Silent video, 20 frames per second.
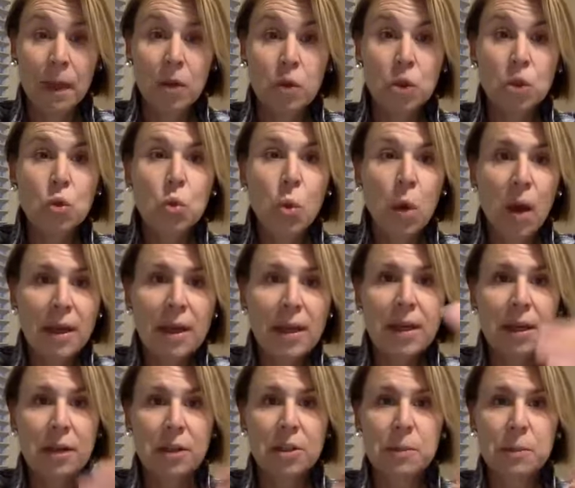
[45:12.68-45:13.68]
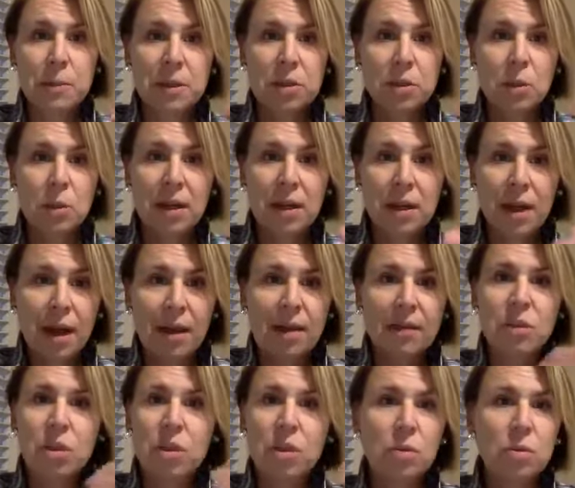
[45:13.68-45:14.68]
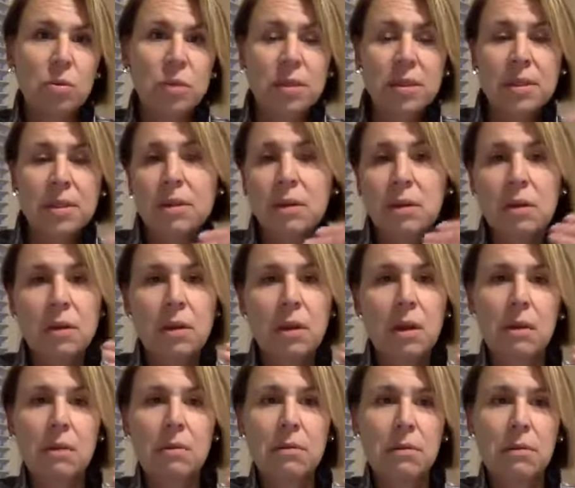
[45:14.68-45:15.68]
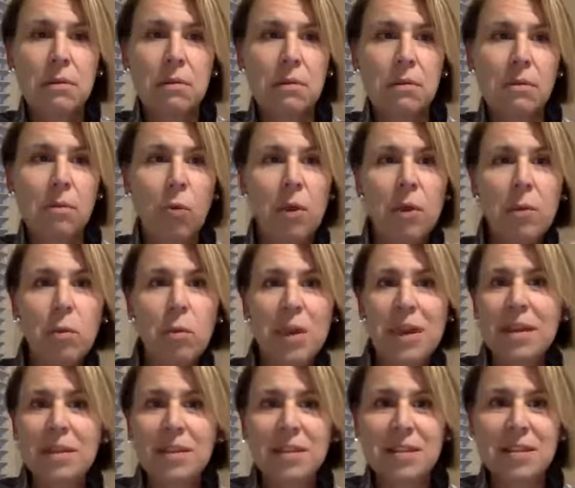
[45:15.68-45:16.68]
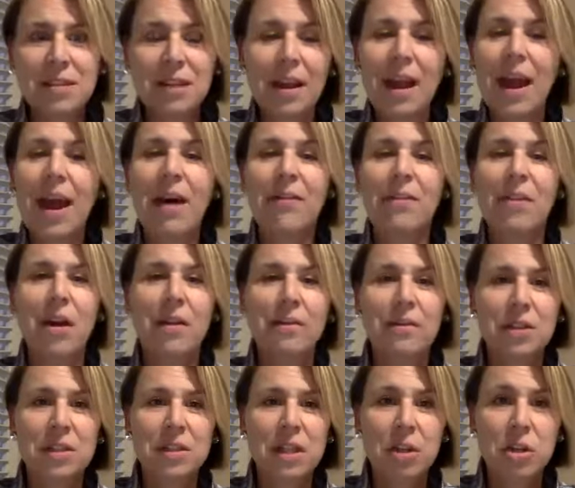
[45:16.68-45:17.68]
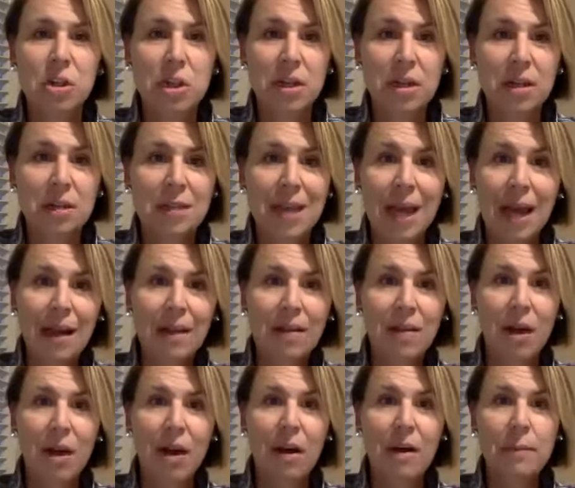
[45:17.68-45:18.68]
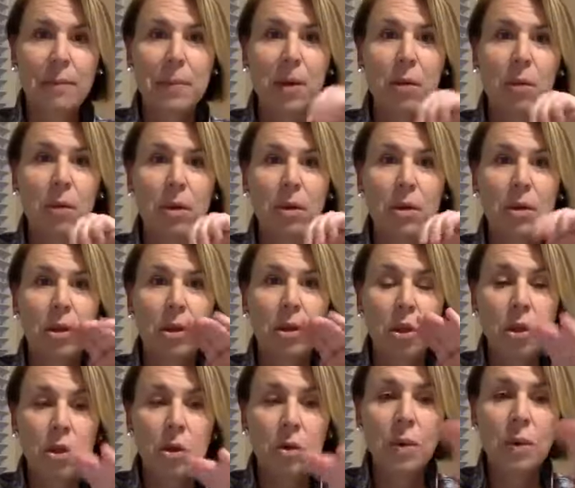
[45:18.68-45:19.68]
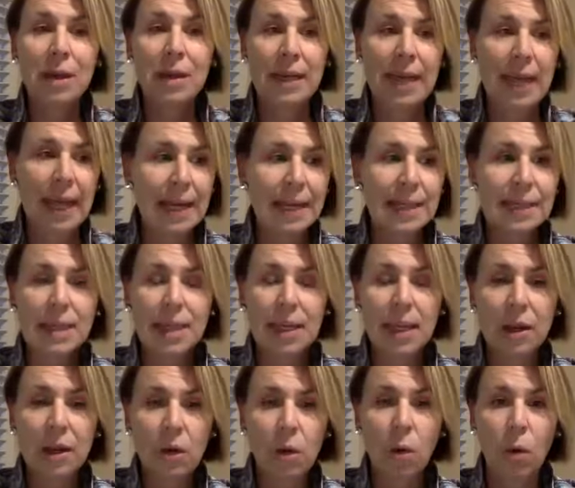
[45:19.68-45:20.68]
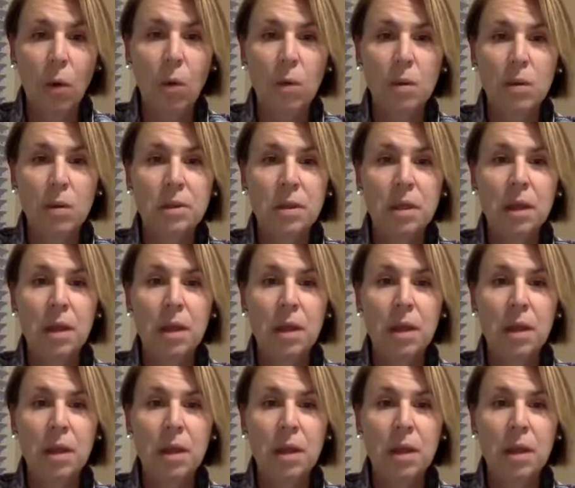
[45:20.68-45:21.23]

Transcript: 20 years between us, you still, we can still have conversation and dialogue, but you and an 18-year-old